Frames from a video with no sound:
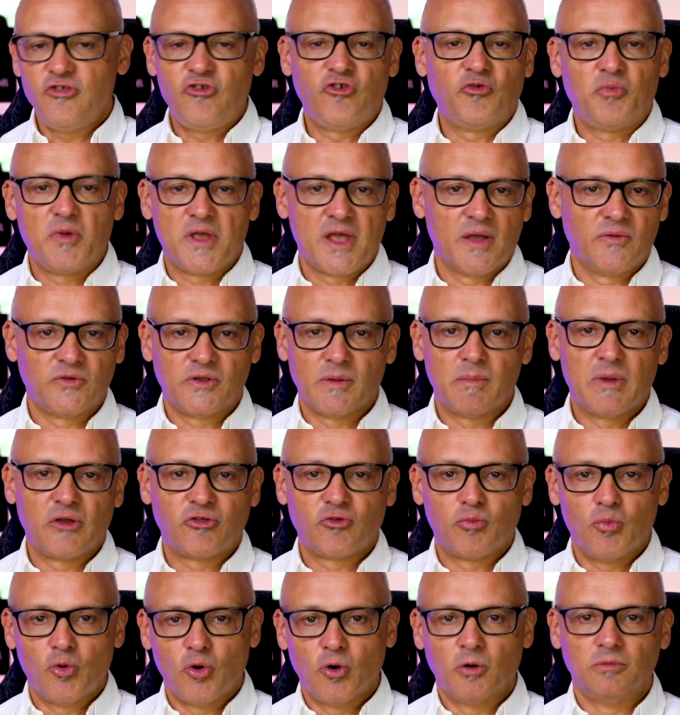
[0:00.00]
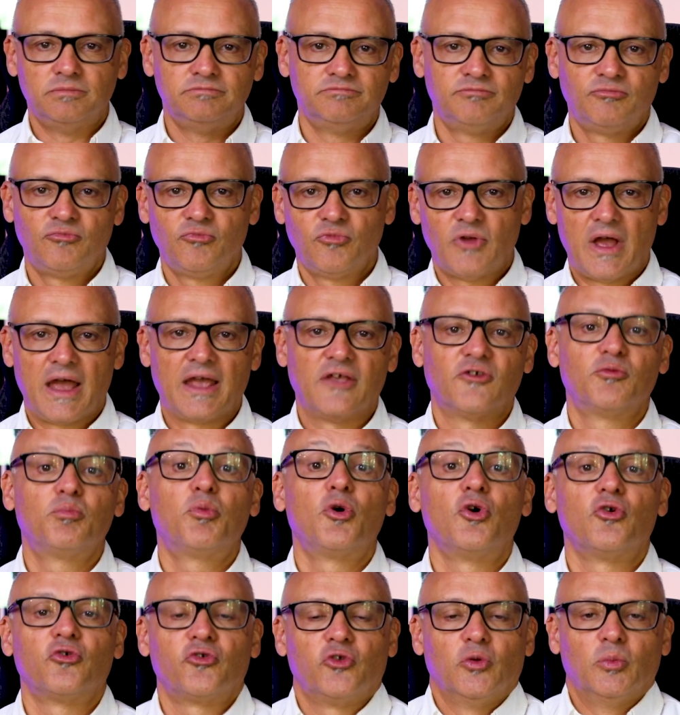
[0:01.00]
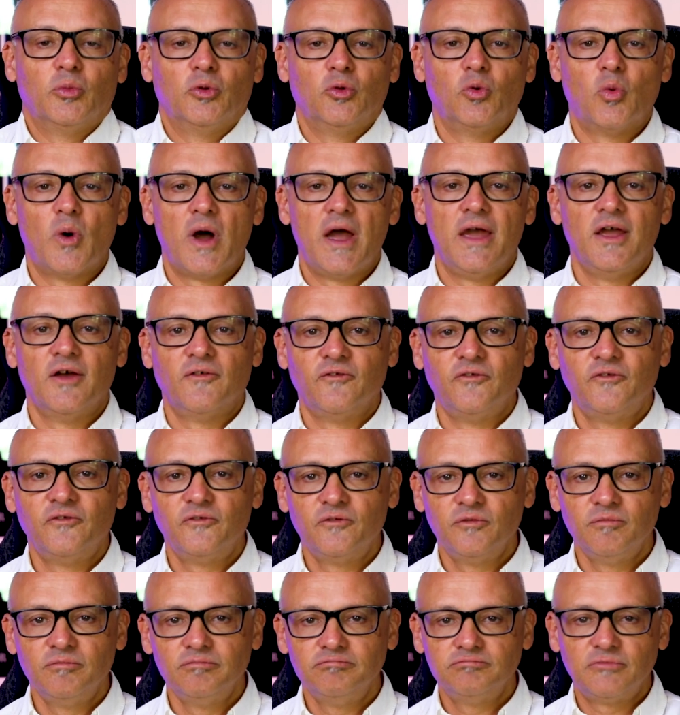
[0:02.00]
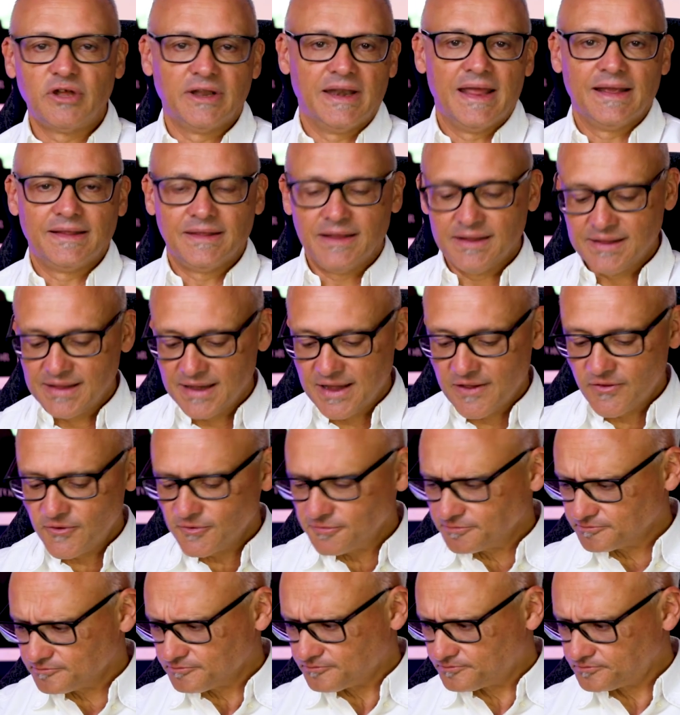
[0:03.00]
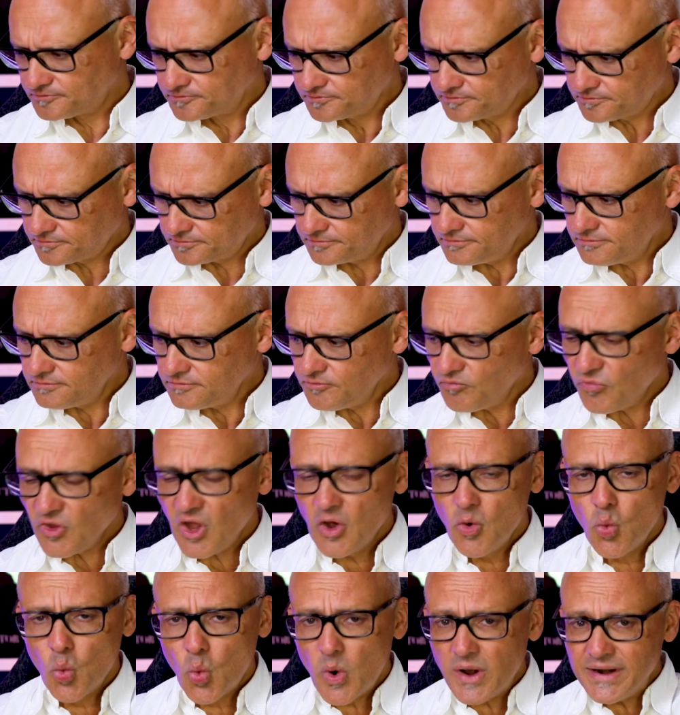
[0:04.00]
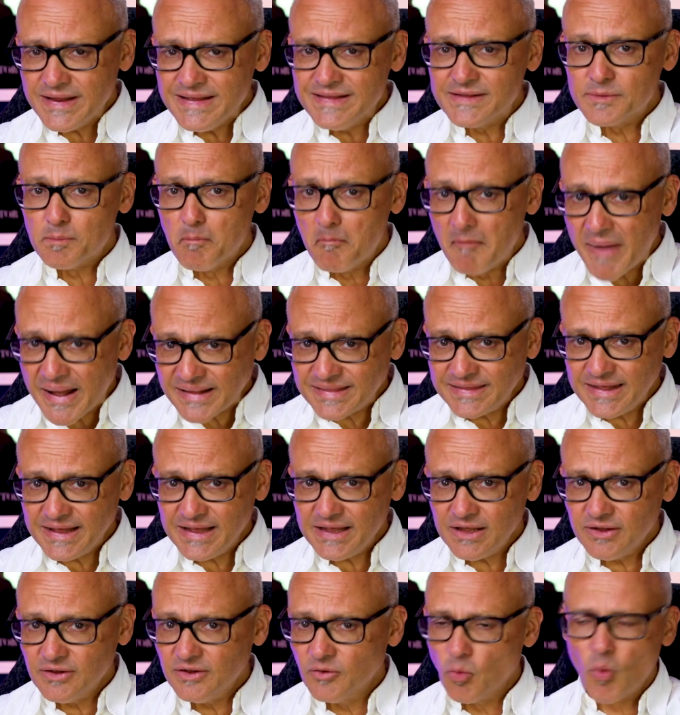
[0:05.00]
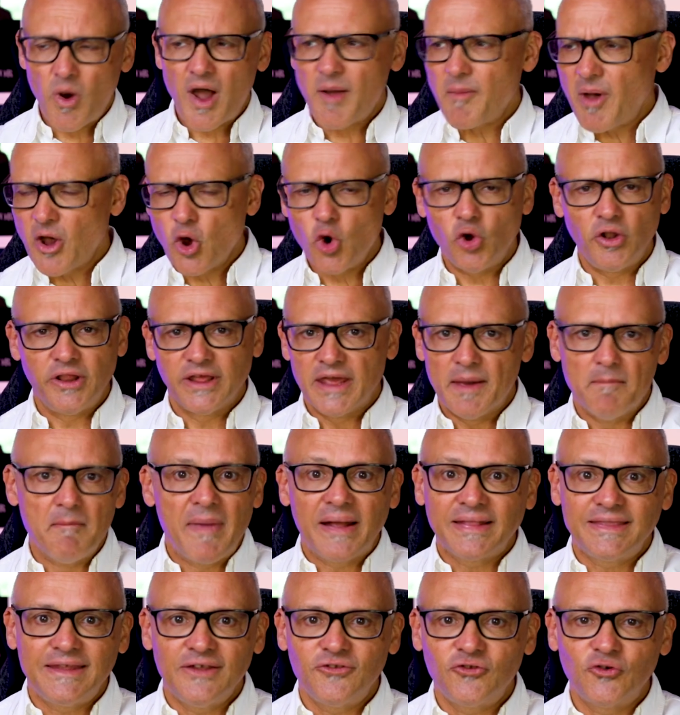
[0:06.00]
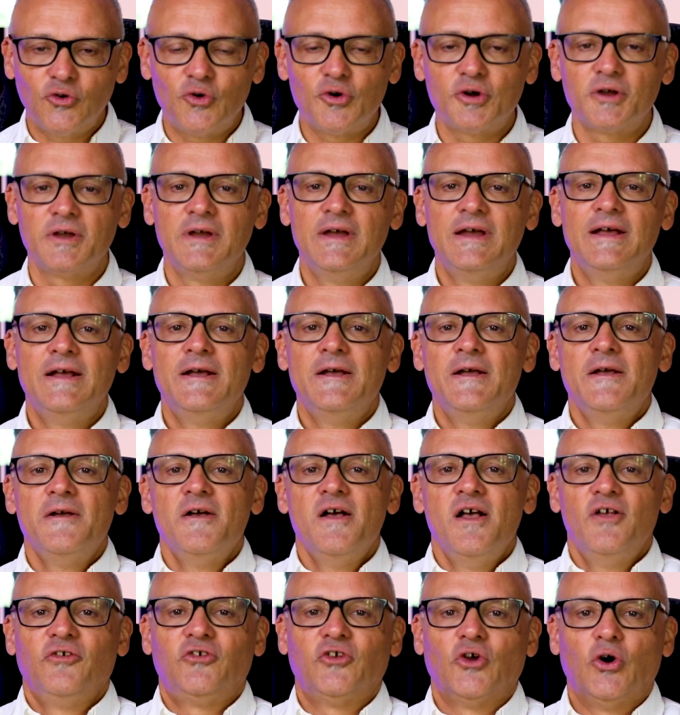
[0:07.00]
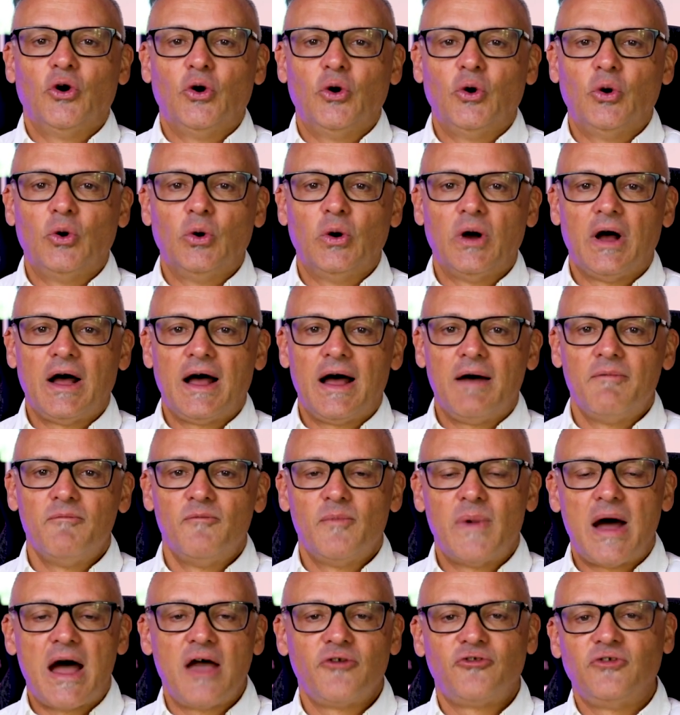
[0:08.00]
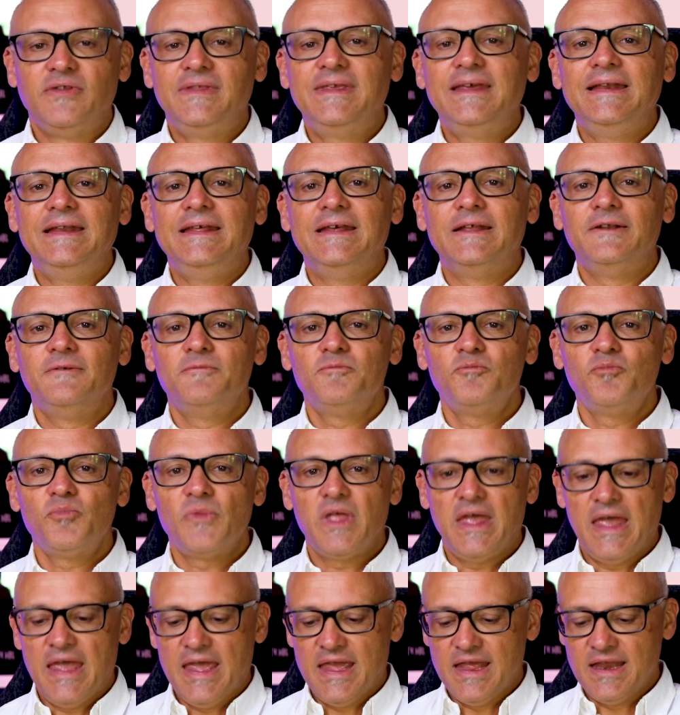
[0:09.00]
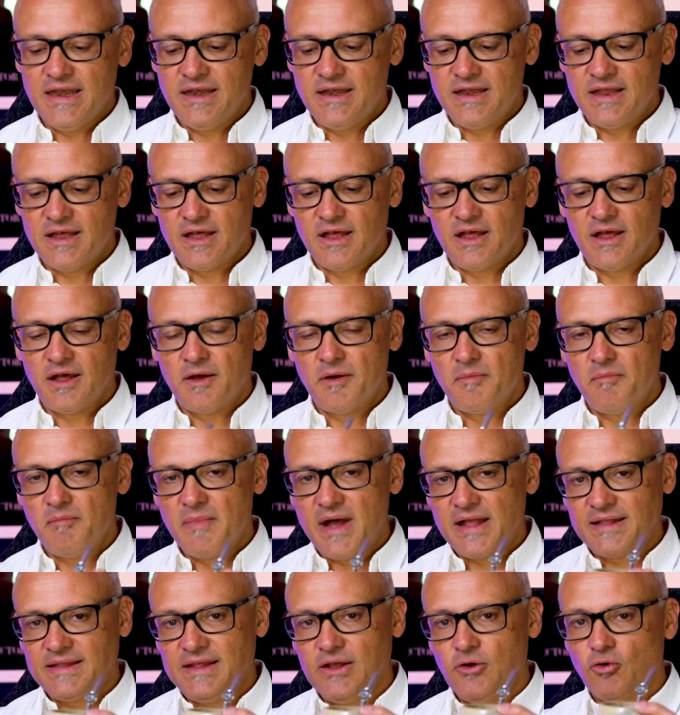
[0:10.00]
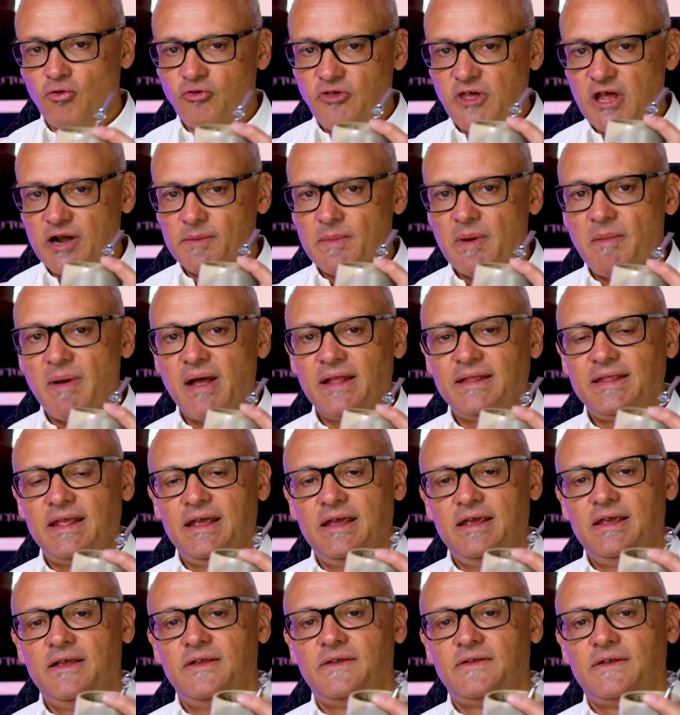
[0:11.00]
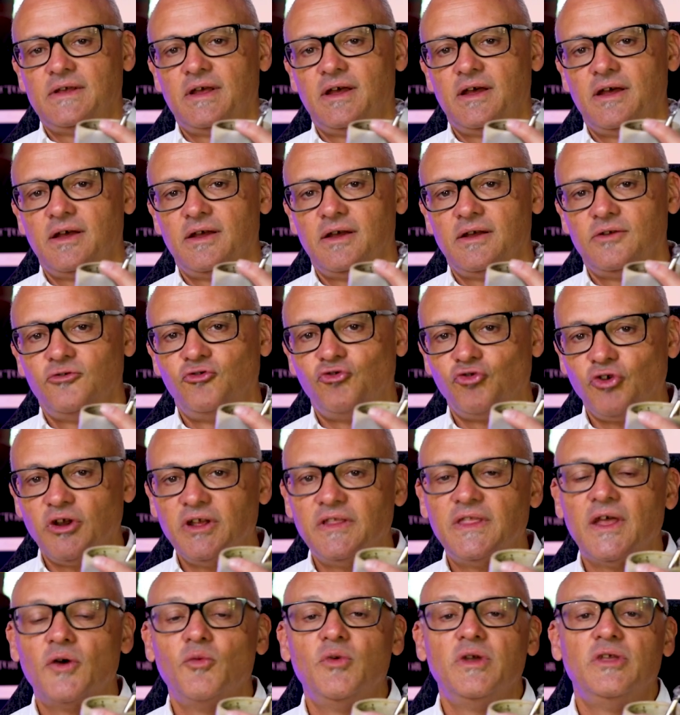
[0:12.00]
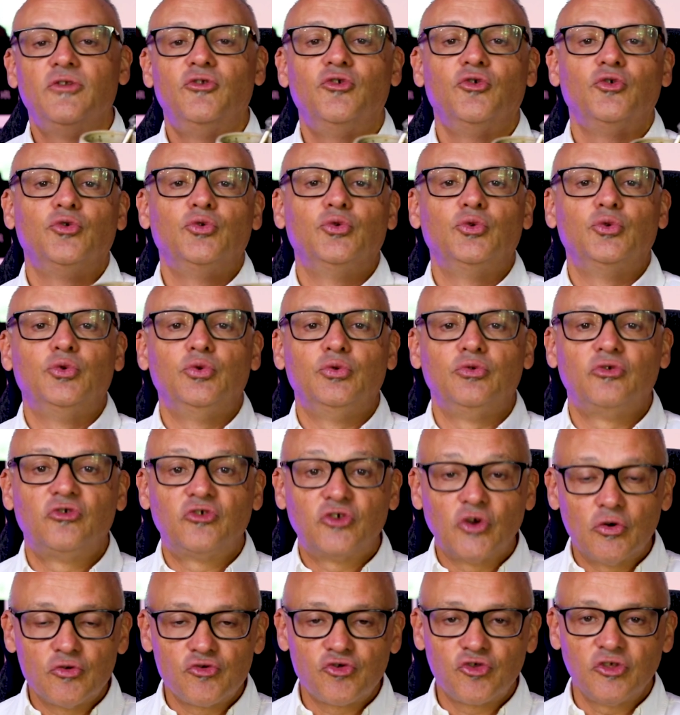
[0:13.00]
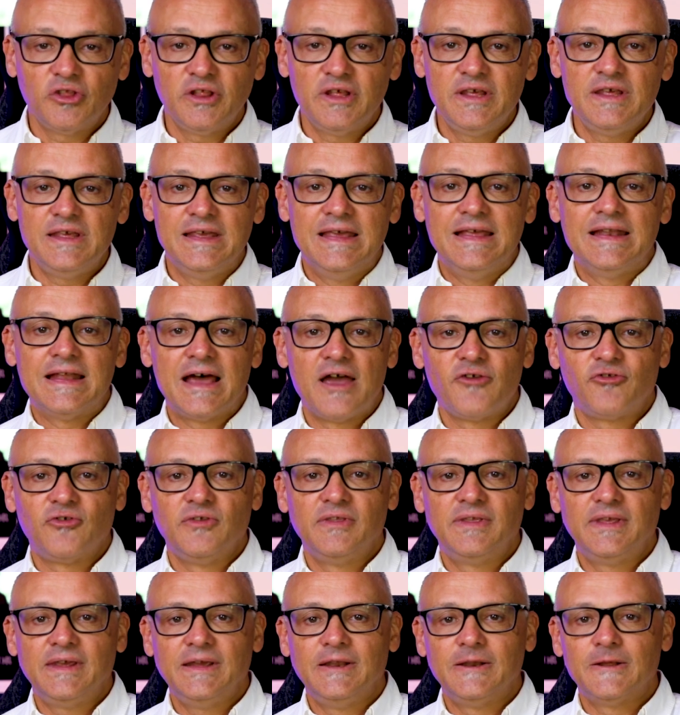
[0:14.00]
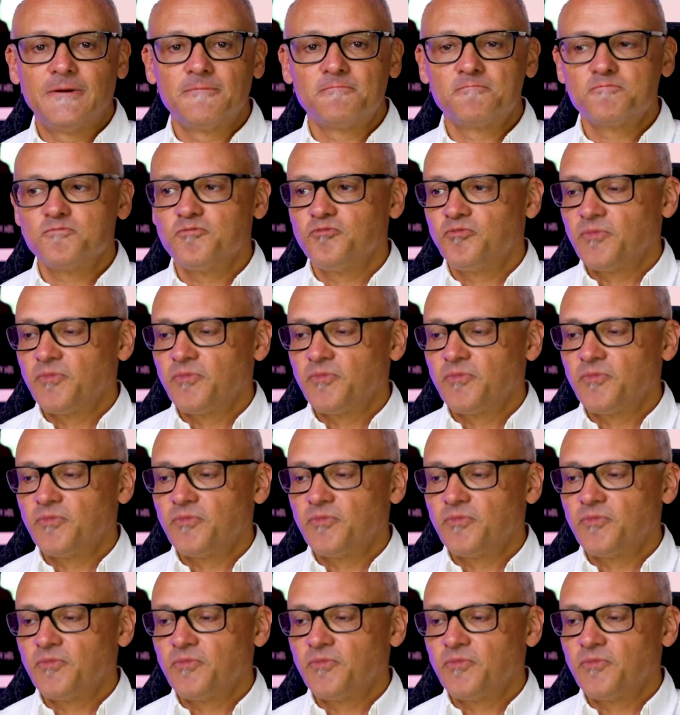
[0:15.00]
it just becomes a much more, I guess, personable way of connecting together. What is mate? And why am I calling it Mate Talk? So I'm Argentinian, and mate or yerba mate is a drink that we do socially in Argentina.